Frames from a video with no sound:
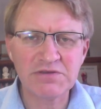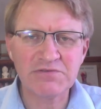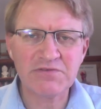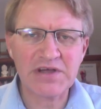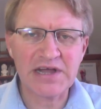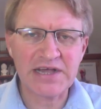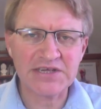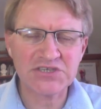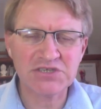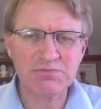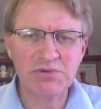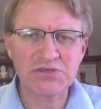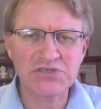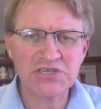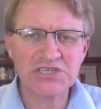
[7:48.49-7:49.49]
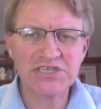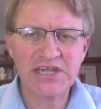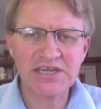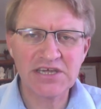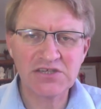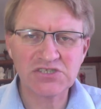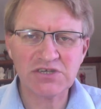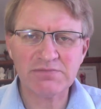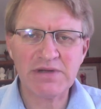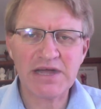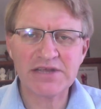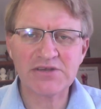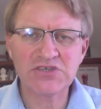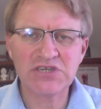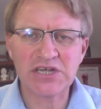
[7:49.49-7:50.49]
fast by just taking
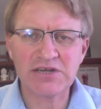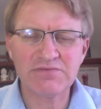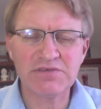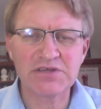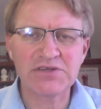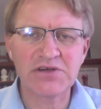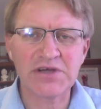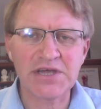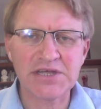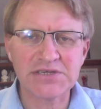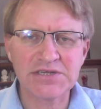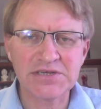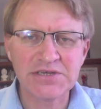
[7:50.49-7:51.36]
tomatoes out of their diet.